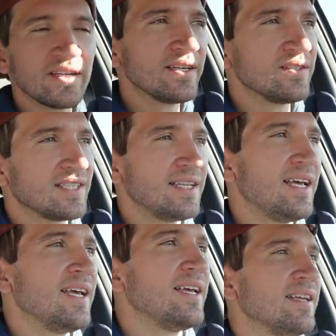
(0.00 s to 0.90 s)
ago
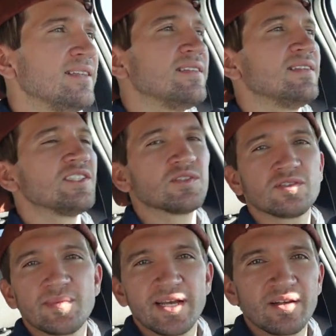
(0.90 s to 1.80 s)
today, and this
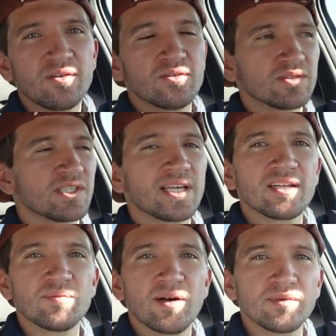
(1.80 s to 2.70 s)
was my goal, is to get
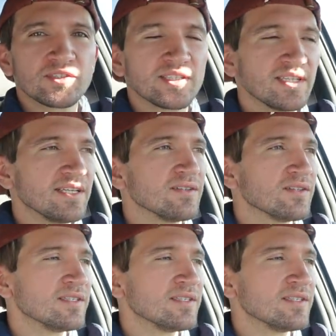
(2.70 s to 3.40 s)
a publishing deal.